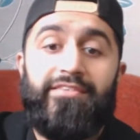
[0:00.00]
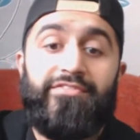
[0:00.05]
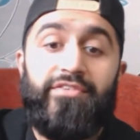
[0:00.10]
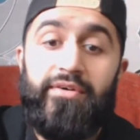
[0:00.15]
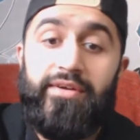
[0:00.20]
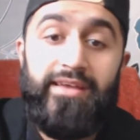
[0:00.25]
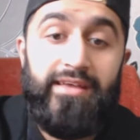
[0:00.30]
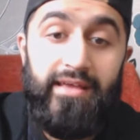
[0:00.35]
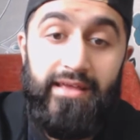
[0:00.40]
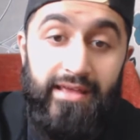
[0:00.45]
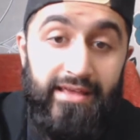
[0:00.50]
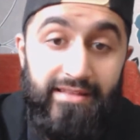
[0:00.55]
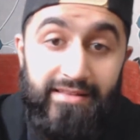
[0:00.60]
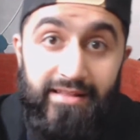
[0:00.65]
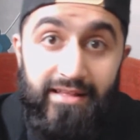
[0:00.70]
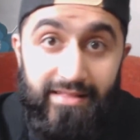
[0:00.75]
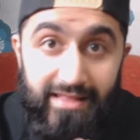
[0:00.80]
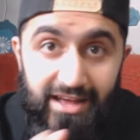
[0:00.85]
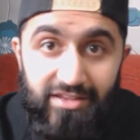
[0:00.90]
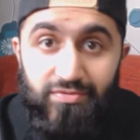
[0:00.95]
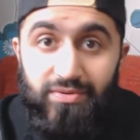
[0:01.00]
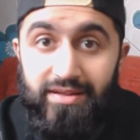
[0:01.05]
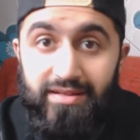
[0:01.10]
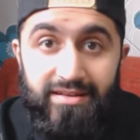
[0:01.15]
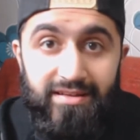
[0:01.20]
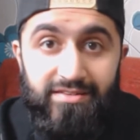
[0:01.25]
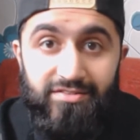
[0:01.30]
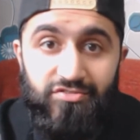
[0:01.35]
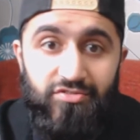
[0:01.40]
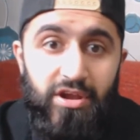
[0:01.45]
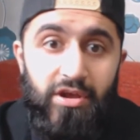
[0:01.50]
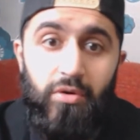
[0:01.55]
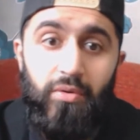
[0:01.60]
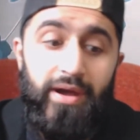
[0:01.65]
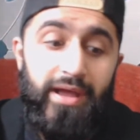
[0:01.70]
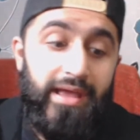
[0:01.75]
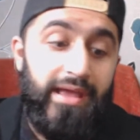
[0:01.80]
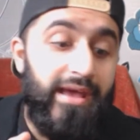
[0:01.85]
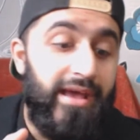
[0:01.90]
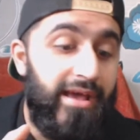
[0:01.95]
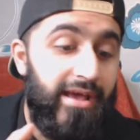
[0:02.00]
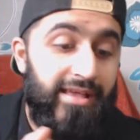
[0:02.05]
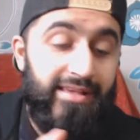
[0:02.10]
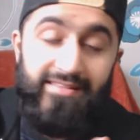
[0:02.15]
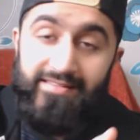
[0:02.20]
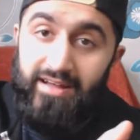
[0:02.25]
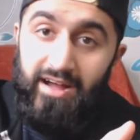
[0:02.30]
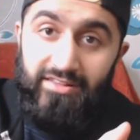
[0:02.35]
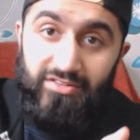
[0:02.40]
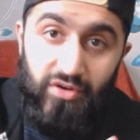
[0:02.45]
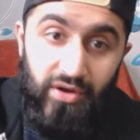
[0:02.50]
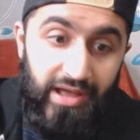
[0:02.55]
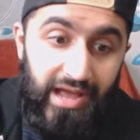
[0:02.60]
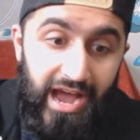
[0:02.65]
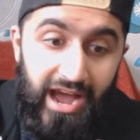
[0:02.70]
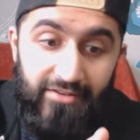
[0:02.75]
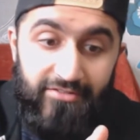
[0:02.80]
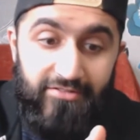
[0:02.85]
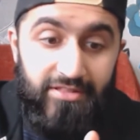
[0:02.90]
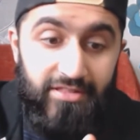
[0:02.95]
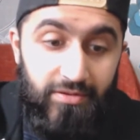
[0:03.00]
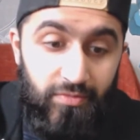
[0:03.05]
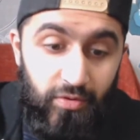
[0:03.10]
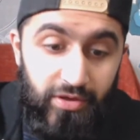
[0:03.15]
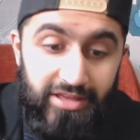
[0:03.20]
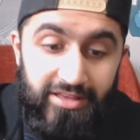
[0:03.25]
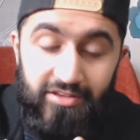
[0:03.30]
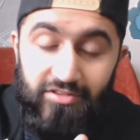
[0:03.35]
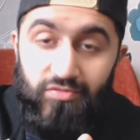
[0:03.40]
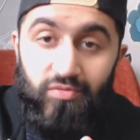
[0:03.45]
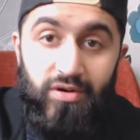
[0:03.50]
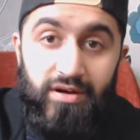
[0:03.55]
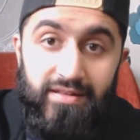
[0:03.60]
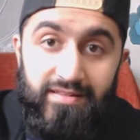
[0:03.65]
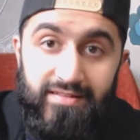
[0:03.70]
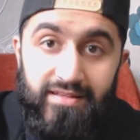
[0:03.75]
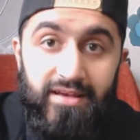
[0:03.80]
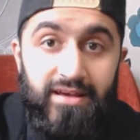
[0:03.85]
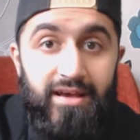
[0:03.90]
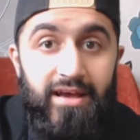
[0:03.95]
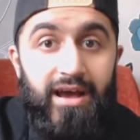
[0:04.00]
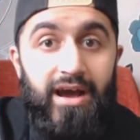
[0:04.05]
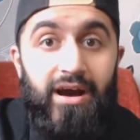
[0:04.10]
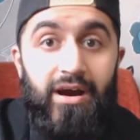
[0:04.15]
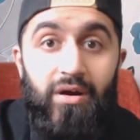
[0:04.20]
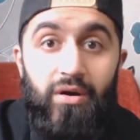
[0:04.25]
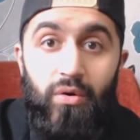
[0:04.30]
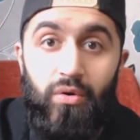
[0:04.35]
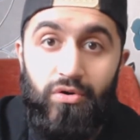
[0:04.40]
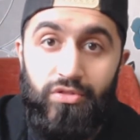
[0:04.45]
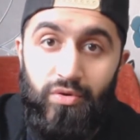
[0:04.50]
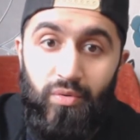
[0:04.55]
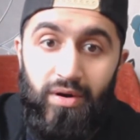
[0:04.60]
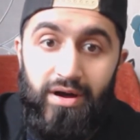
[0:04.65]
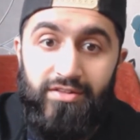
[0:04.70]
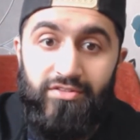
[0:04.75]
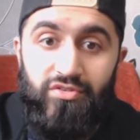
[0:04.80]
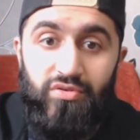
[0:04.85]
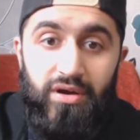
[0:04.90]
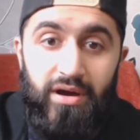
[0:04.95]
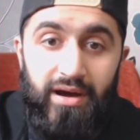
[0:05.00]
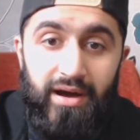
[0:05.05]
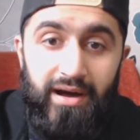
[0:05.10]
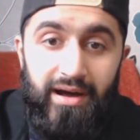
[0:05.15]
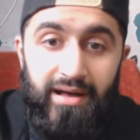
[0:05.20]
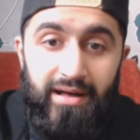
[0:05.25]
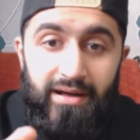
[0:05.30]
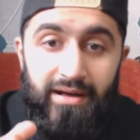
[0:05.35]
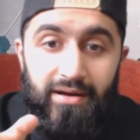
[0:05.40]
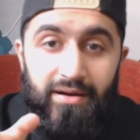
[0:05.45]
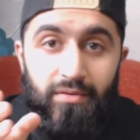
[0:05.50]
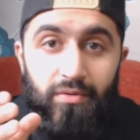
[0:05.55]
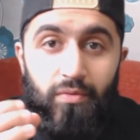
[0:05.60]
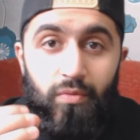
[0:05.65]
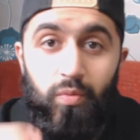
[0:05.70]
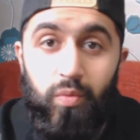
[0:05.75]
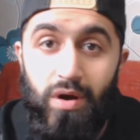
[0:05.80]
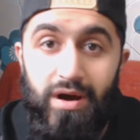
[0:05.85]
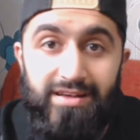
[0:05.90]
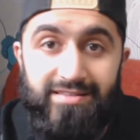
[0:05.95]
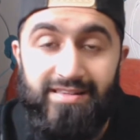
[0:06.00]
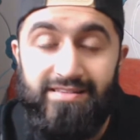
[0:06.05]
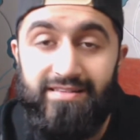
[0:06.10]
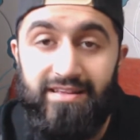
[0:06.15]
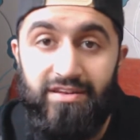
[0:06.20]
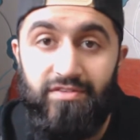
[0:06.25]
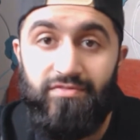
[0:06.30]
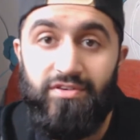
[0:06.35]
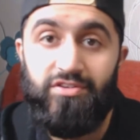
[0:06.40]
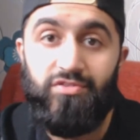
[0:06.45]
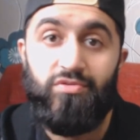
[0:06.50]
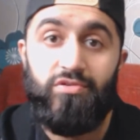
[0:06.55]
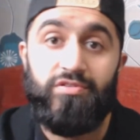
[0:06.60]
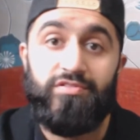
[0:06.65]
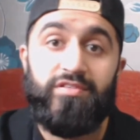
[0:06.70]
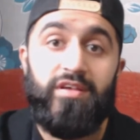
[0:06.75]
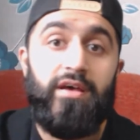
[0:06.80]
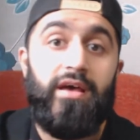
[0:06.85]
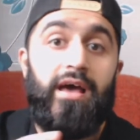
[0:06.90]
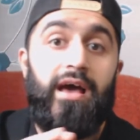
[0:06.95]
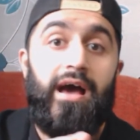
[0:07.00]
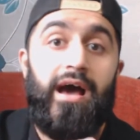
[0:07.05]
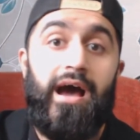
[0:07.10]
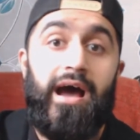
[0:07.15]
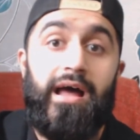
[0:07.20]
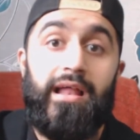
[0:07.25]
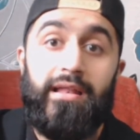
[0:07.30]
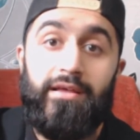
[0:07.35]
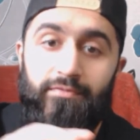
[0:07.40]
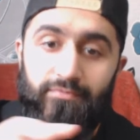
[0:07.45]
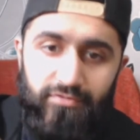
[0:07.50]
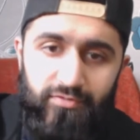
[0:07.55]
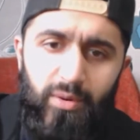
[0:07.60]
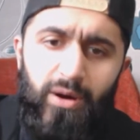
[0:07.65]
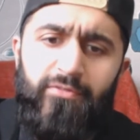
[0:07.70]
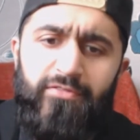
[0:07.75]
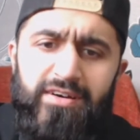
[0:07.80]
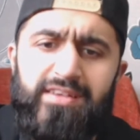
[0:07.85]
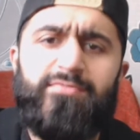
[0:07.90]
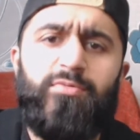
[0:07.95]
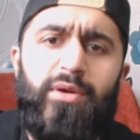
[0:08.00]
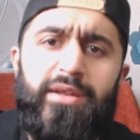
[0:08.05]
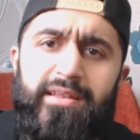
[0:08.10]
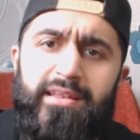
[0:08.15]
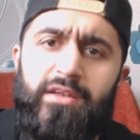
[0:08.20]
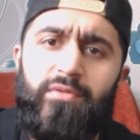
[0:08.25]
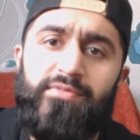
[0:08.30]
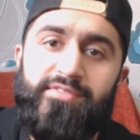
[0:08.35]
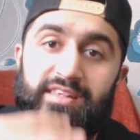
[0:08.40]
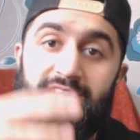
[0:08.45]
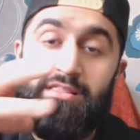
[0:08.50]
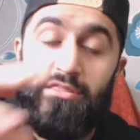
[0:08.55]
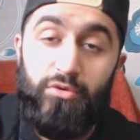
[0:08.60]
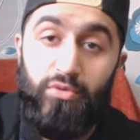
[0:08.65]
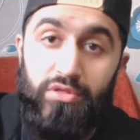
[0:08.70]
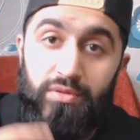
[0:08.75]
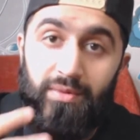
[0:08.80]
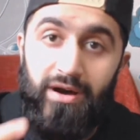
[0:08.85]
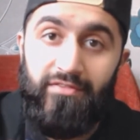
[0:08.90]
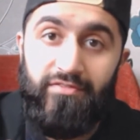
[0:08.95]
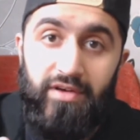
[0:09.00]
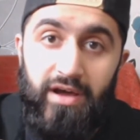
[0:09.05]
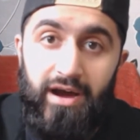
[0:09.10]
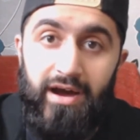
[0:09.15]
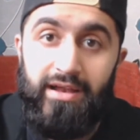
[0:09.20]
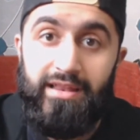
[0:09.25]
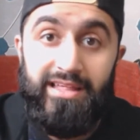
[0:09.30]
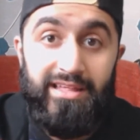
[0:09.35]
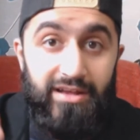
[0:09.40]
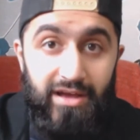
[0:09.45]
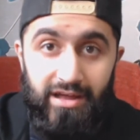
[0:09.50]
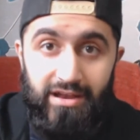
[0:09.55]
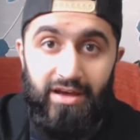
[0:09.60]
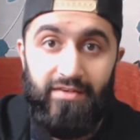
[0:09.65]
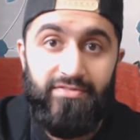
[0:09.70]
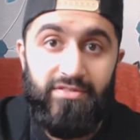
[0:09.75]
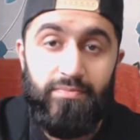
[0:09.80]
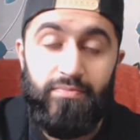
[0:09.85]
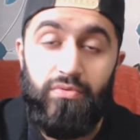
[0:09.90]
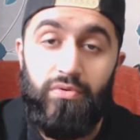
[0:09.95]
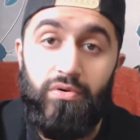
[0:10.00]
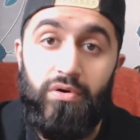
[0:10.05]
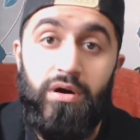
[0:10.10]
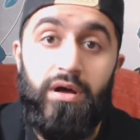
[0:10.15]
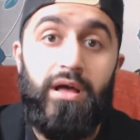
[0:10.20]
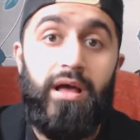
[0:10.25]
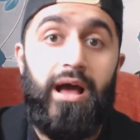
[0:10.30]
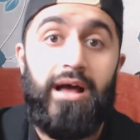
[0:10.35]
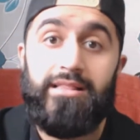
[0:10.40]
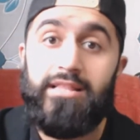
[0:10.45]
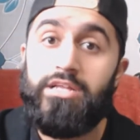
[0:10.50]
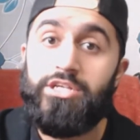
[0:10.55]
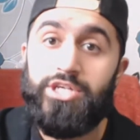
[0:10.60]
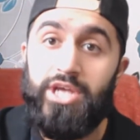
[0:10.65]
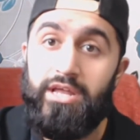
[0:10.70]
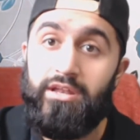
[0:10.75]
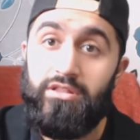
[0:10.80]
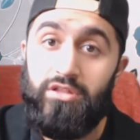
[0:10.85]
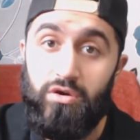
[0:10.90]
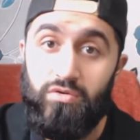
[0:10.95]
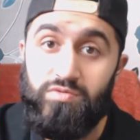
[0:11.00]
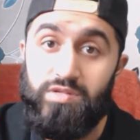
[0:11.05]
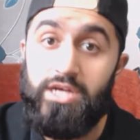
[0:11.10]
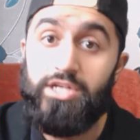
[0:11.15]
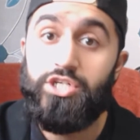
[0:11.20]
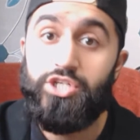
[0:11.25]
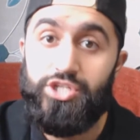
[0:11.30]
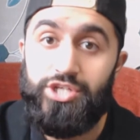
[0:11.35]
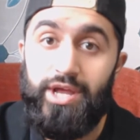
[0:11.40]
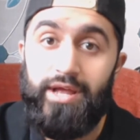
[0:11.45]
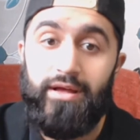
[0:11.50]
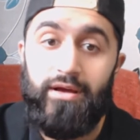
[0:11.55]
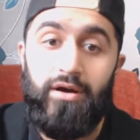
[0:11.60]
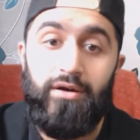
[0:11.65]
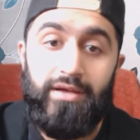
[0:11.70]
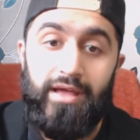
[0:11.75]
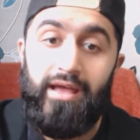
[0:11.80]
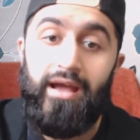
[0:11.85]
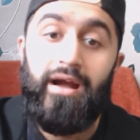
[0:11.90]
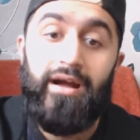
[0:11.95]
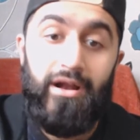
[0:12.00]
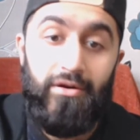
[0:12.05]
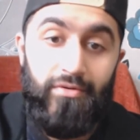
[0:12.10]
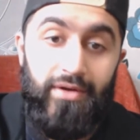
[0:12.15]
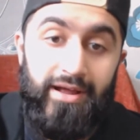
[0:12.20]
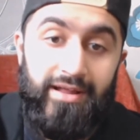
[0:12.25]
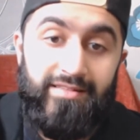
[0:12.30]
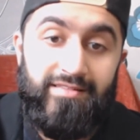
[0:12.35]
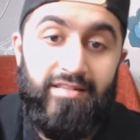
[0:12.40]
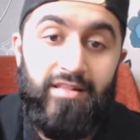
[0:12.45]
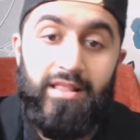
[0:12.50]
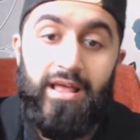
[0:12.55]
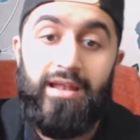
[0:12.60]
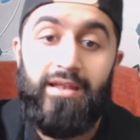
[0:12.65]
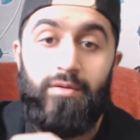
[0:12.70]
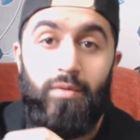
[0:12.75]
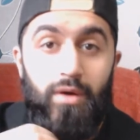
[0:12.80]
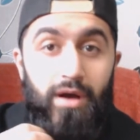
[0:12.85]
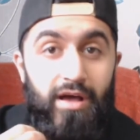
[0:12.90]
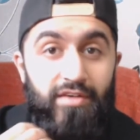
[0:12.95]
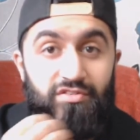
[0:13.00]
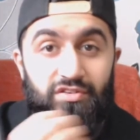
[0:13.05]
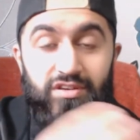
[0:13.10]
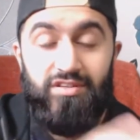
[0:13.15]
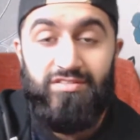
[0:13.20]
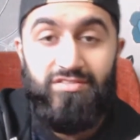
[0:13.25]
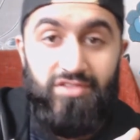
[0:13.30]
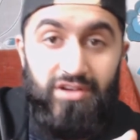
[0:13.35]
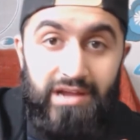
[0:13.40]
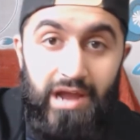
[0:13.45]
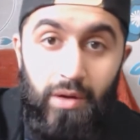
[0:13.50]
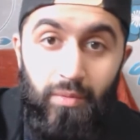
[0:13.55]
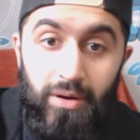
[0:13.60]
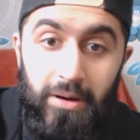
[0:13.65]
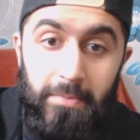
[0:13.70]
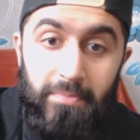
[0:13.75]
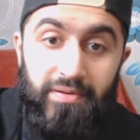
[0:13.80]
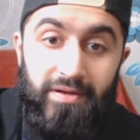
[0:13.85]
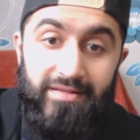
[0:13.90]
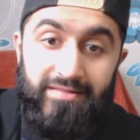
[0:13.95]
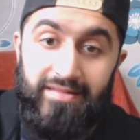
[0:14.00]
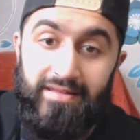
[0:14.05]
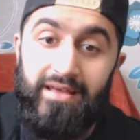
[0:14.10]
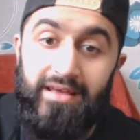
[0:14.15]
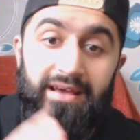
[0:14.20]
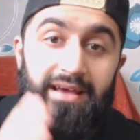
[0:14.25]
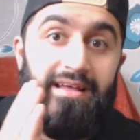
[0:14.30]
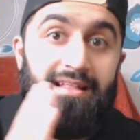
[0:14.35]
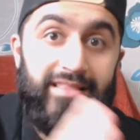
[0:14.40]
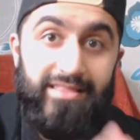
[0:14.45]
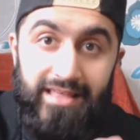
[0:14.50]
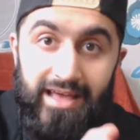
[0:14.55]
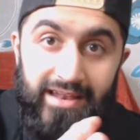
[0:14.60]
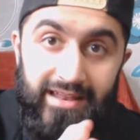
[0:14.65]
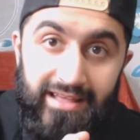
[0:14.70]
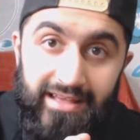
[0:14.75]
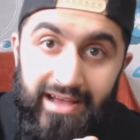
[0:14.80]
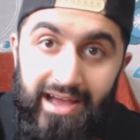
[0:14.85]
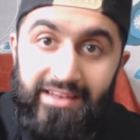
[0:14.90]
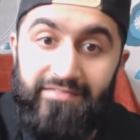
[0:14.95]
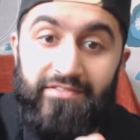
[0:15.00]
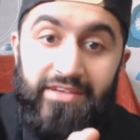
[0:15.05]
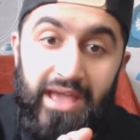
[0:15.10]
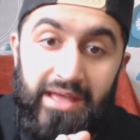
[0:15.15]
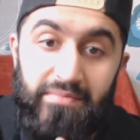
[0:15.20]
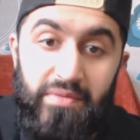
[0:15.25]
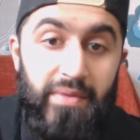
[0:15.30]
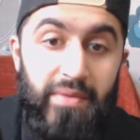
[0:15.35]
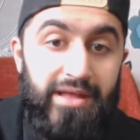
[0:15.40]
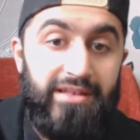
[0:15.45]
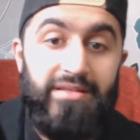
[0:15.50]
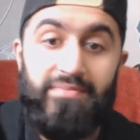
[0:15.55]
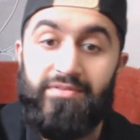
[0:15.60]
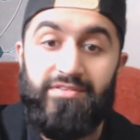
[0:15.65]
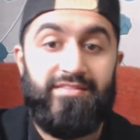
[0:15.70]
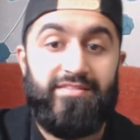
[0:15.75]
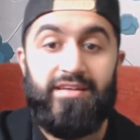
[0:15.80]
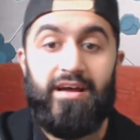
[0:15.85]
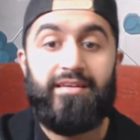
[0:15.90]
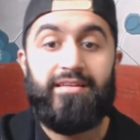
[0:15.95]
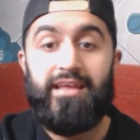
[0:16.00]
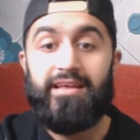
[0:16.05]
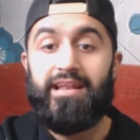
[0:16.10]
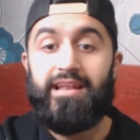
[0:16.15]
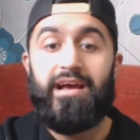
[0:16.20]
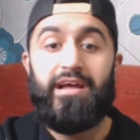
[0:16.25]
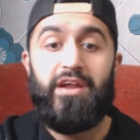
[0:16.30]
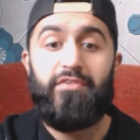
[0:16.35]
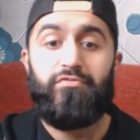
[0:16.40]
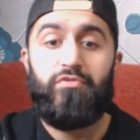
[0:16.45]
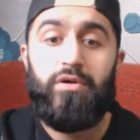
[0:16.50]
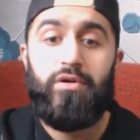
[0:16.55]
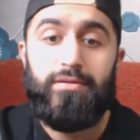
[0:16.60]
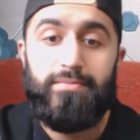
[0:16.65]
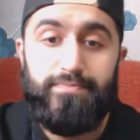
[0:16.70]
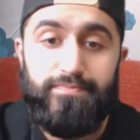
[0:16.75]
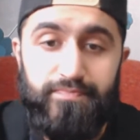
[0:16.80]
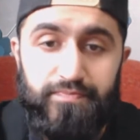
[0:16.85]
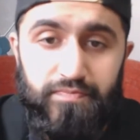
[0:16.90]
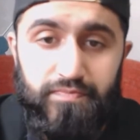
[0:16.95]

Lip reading: So he that's what he does straight away. He starts going after the weakest ones, or the ones who are worse as individuals. And well, first what he did was he threw them off guard. He cut off the ball, and then Chain and Toad's like, shit, okay, I got wrecked. So then as soon as he took out one person, then he kind of gained momentum and just started taking out everyone.